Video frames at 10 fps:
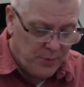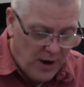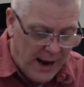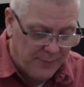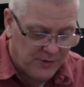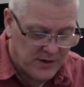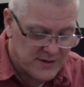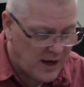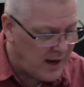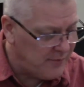perhaps it
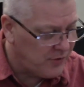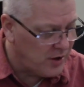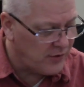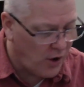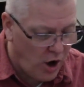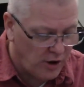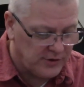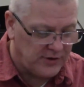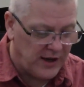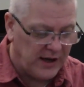is time for us all
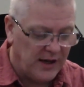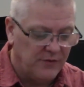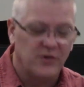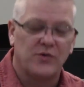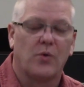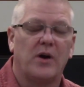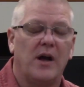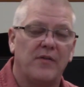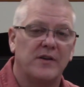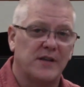to take
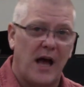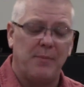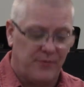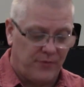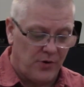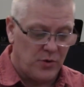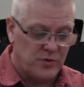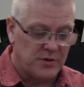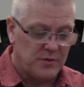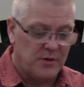inventory of the type of
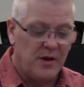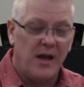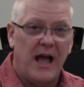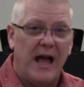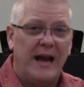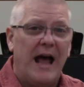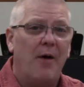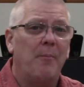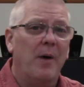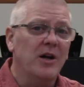fruit and
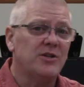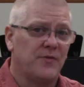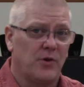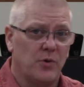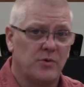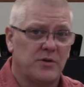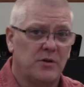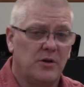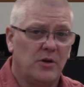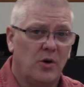how much fruit
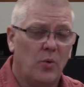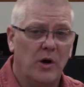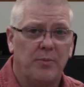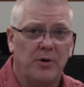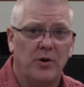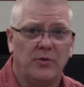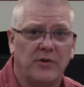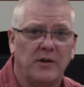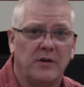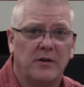we are
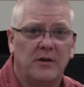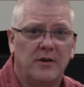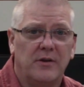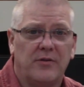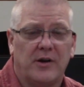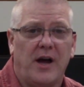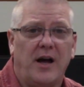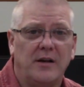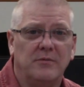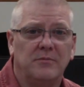producing for
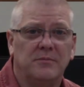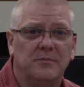God.